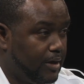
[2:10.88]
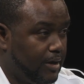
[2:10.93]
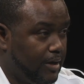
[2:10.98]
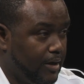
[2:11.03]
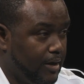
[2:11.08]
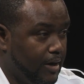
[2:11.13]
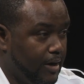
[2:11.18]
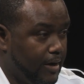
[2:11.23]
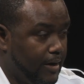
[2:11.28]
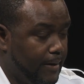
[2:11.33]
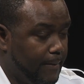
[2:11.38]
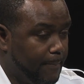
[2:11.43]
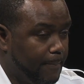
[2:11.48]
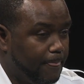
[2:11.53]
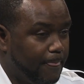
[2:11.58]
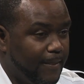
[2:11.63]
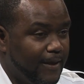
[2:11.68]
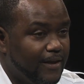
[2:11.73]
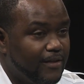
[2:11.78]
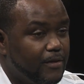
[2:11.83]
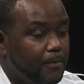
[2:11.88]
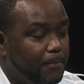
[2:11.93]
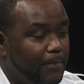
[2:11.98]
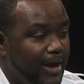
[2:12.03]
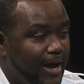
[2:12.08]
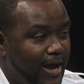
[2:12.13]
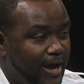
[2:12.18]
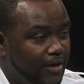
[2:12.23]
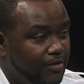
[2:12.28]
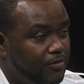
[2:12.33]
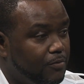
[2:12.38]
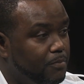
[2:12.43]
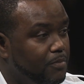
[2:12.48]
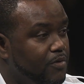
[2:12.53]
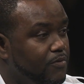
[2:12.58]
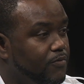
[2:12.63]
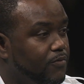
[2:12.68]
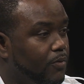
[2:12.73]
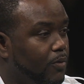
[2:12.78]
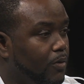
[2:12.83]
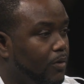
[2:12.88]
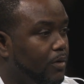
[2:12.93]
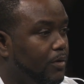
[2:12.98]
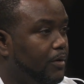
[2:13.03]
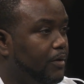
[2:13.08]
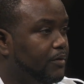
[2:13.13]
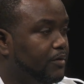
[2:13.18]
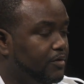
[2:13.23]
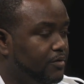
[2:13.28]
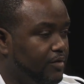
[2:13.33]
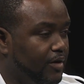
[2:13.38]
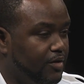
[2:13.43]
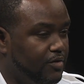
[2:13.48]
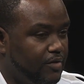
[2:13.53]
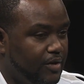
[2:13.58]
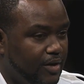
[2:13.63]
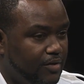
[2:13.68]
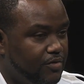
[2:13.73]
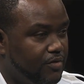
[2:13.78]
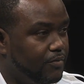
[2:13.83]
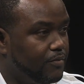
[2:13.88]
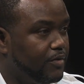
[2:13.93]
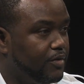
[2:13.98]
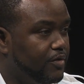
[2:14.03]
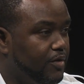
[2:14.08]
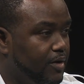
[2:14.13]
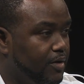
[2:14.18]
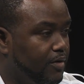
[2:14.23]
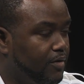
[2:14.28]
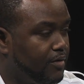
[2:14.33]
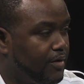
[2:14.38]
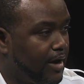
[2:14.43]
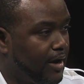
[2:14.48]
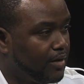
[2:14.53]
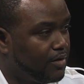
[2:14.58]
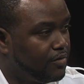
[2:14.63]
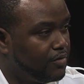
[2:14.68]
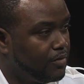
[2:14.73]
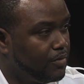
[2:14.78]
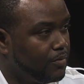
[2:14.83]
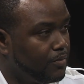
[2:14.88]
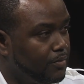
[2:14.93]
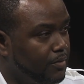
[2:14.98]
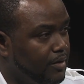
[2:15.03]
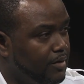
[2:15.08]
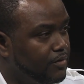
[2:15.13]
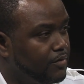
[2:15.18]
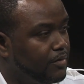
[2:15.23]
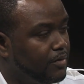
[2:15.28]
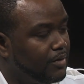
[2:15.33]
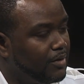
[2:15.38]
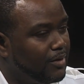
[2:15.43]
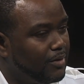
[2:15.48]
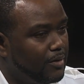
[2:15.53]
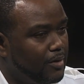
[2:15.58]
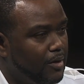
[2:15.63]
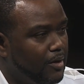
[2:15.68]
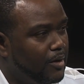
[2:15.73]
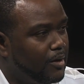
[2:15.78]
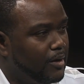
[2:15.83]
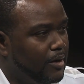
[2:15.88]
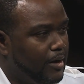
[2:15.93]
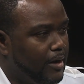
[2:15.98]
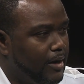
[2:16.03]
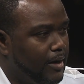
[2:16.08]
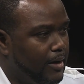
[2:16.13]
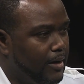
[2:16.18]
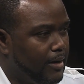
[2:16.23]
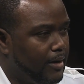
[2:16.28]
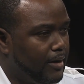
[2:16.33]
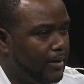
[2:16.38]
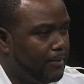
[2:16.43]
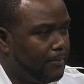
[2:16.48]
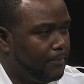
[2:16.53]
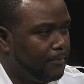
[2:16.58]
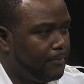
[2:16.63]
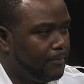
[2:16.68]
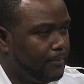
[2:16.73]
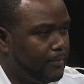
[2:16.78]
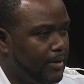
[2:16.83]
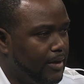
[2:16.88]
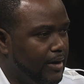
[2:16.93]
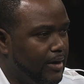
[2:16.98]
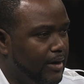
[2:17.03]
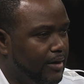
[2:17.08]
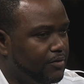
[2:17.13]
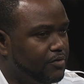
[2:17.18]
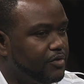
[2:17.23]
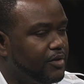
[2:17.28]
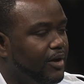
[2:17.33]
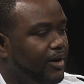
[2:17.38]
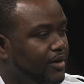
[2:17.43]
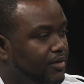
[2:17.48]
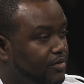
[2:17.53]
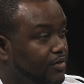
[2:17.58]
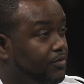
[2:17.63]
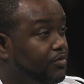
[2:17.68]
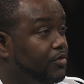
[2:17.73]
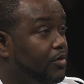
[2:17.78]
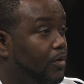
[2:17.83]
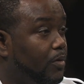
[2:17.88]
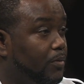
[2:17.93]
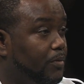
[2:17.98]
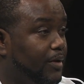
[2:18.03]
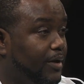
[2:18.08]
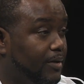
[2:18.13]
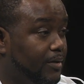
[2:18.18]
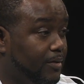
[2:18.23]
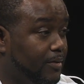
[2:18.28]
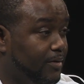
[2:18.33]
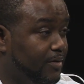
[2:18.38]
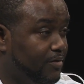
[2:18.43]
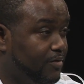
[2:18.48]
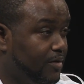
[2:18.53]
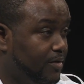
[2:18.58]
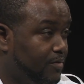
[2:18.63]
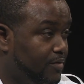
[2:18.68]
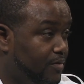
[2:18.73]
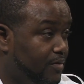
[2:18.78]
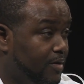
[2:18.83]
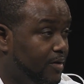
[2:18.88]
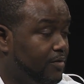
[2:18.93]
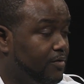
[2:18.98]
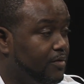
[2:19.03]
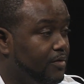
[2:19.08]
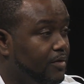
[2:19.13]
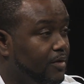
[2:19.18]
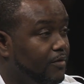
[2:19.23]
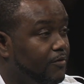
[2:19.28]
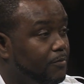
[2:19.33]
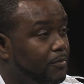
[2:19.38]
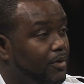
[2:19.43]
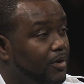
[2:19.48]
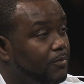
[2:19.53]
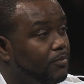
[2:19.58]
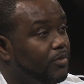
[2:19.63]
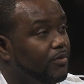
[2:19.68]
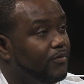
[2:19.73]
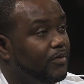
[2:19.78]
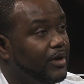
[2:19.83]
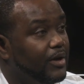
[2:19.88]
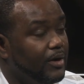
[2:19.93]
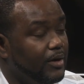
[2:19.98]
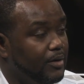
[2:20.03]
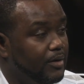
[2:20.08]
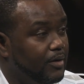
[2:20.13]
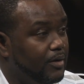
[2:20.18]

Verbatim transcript: Uh, in the past, before such as the Virginia Tech shooting incident, uh, uh studies have shown that these incidents could have been prevented.